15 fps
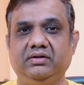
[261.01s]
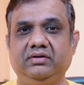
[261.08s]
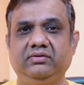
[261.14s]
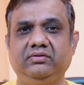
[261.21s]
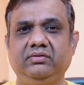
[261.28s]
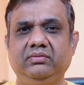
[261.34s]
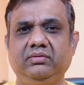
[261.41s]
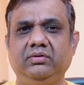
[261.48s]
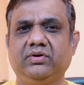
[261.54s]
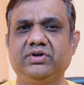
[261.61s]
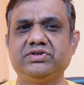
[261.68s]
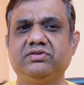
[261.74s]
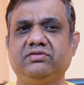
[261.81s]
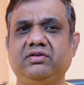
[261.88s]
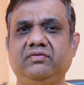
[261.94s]
So
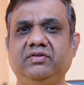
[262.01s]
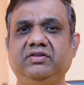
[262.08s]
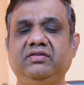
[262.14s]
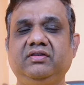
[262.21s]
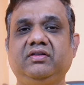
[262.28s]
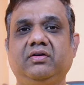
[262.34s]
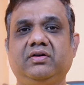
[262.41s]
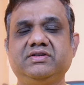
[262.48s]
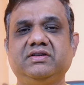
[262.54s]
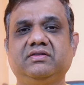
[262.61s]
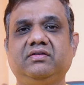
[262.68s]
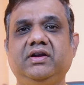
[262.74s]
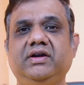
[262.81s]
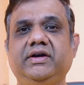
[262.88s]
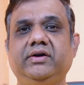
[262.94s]
location services is not just
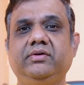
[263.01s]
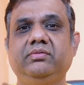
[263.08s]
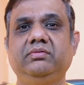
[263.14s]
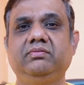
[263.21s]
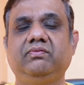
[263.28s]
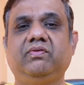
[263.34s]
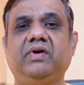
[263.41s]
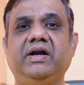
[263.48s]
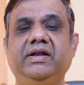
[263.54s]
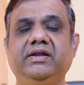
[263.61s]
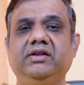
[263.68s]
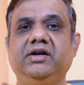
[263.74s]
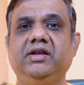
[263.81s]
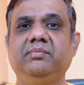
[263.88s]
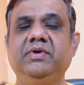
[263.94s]
related to finding
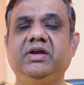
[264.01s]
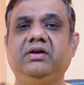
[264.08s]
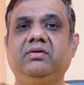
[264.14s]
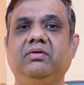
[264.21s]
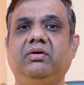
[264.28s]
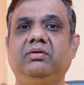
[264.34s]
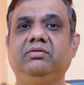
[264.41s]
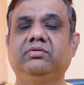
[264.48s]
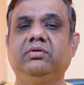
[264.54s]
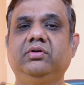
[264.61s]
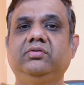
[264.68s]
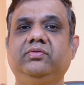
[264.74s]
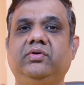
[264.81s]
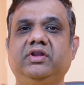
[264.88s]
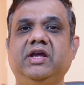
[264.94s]
the DP, it also
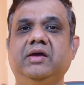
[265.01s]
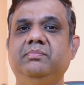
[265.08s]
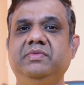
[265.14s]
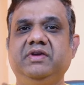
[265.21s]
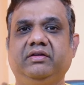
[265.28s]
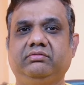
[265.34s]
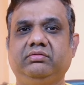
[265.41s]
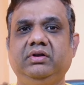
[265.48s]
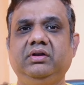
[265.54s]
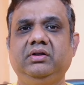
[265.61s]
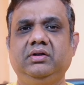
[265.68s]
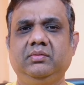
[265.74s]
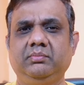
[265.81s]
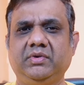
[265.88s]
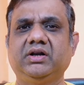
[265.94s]
looks for the MP as well,
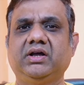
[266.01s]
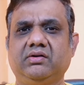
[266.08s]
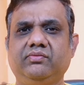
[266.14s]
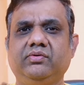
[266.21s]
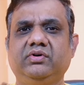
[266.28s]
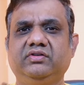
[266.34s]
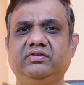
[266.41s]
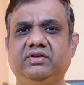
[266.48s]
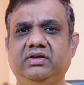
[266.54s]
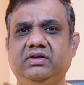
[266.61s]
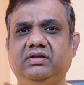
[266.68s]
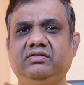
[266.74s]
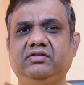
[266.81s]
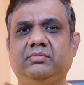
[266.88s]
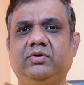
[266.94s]
but our focus here
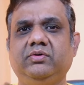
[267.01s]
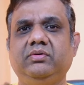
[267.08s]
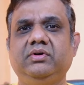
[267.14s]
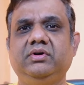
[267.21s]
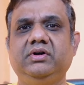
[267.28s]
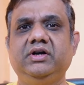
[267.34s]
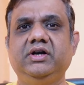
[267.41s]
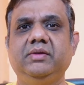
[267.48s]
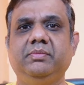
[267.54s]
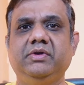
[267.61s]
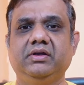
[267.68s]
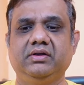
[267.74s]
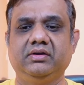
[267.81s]
is about DP.